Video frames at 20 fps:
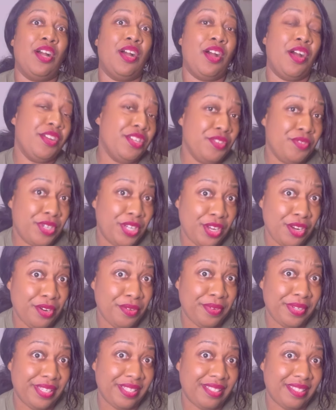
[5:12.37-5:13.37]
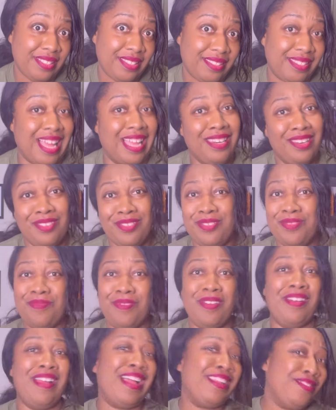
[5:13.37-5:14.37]
Are you curious? I know you
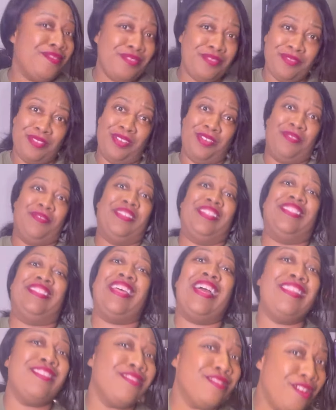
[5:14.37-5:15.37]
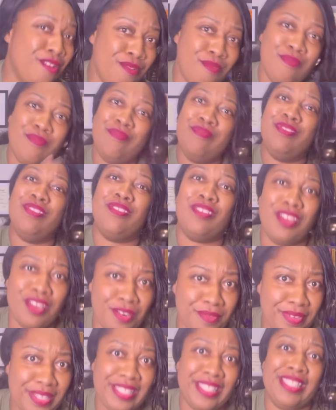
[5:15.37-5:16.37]
are. I know you're curious. I know you're
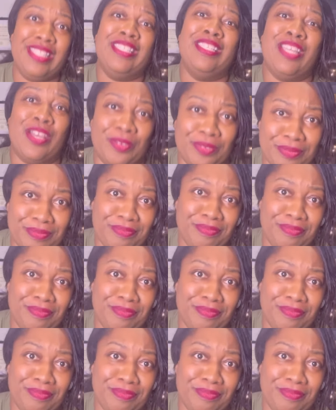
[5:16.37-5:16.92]
curious to know.